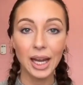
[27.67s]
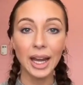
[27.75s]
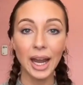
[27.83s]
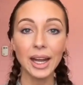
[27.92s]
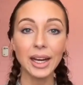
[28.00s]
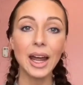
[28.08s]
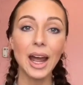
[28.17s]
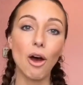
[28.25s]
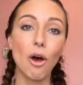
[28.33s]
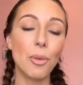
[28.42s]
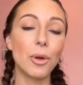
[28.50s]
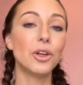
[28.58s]
can
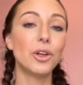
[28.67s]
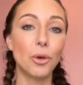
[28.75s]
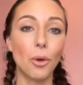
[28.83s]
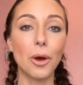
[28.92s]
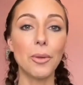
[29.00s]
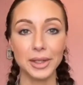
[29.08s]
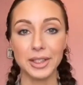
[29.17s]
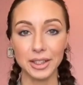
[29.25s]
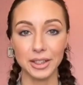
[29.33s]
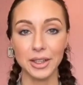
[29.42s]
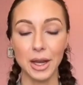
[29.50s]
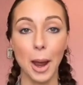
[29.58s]
help your
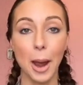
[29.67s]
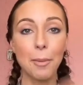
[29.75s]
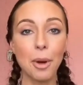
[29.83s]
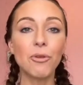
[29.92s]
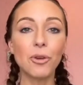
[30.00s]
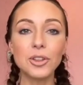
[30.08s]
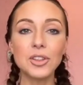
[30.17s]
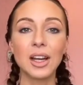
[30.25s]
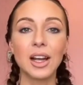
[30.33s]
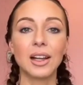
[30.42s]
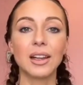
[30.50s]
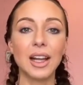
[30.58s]
business. But first,
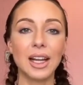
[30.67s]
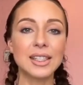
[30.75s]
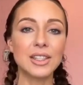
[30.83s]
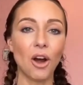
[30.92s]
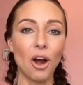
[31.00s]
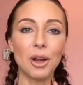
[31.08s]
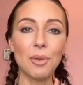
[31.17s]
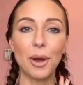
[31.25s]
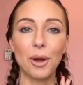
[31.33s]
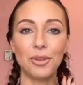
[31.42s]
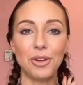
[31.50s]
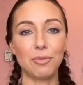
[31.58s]
let's talk
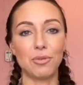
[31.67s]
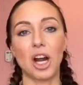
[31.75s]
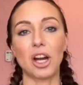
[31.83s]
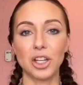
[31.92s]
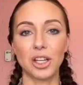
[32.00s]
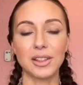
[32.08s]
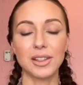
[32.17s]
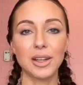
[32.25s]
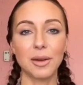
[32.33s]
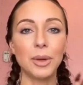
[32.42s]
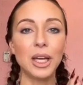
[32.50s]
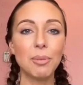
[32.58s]
about the objections.
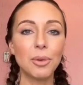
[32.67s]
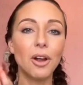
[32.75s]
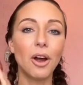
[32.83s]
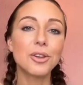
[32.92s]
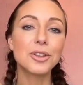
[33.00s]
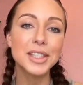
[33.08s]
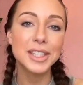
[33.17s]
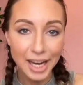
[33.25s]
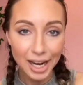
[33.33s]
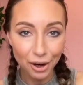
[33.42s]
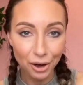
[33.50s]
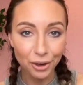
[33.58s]
People are
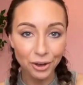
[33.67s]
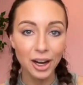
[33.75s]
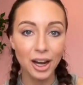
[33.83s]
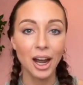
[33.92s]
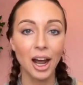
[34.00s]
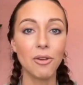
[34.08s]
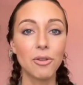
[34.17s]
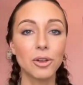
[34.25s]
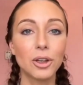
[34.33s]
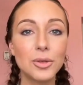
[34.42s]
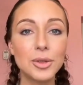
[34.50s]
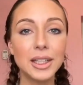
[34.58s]
scared of
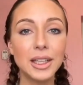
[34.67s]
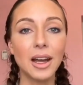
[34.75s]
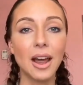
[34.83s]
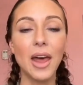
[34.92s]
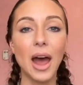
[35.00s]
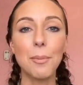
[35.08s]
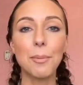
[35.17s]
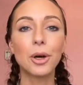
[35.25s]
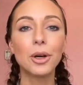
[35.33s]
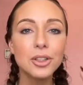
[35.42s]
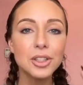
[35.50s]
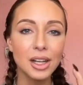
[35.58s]
losing that
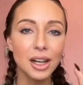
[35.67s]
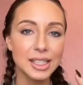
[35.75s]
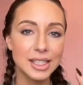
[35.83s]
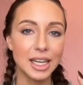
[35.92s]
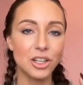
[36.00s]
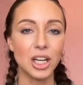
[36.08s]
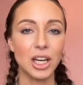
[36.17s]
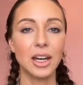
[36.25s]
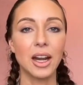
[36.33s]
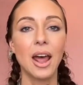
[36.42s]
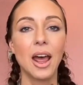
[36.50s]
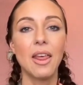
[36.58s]
personalization,
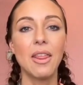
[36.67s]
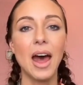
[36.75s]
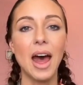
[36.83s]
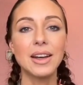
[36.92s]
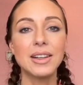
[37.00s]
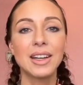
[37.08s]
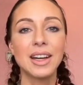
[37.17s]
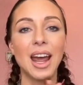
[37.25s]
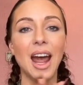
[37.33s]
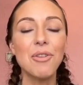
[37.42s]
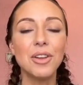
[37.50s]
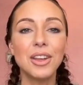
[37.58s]
that
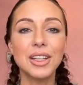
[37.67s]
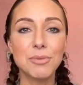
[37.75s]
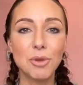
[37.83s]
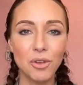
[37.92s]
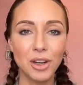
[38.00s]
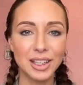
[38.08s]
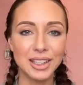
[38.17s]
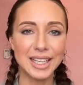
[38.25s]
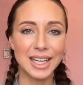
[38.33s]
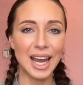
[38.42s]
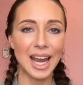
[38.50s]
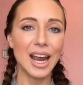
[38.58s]
everything's moving
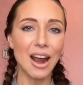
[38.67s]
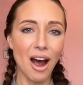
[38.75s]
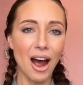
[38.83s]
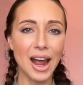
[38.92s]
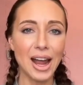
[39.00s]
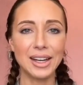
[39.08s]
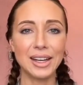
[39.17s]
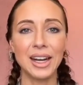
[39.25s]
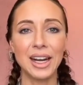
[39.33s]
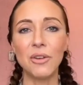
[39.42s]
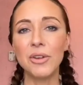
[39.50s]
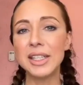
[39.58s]
into AI, and
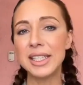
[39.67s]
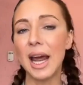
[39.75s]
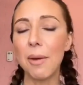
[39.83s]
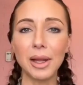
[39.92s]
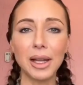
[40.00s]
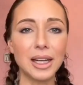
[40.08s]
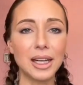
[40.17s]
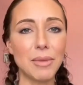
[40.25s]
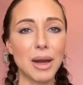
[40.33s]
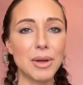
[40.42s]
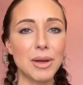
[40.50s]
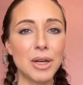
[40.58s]
if it's templated,
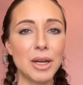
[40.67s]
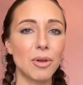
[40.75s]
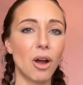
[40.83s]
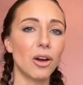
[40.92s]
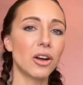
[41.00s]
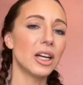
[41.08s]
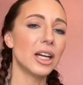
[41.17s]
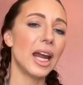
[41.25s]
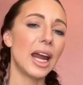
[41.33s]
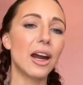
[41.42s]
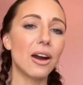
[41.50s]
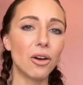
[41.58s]
maybe people aren't going to
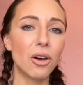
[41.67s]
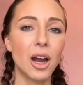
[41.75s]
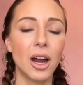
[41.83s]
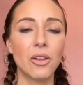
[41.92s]
care.